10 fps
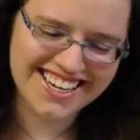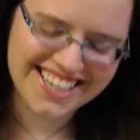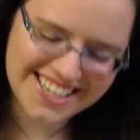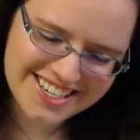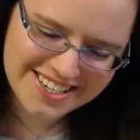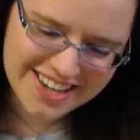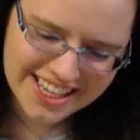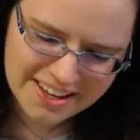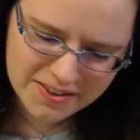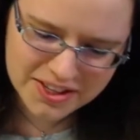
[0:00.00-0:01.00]
Oh, I
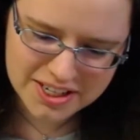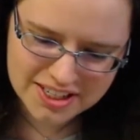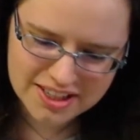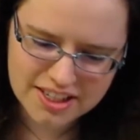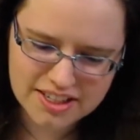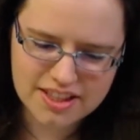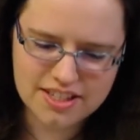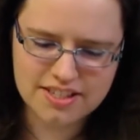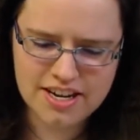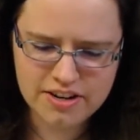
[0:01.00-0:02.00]
love all the
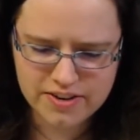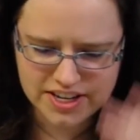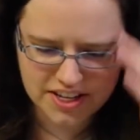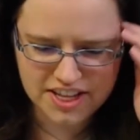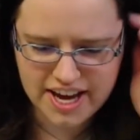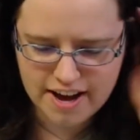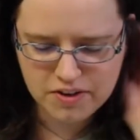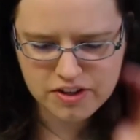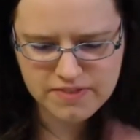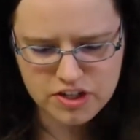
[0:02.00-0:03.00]
scenery that they have,
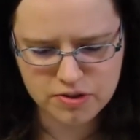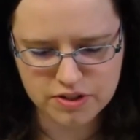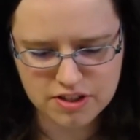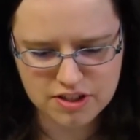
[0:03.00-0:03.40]
all the visuals.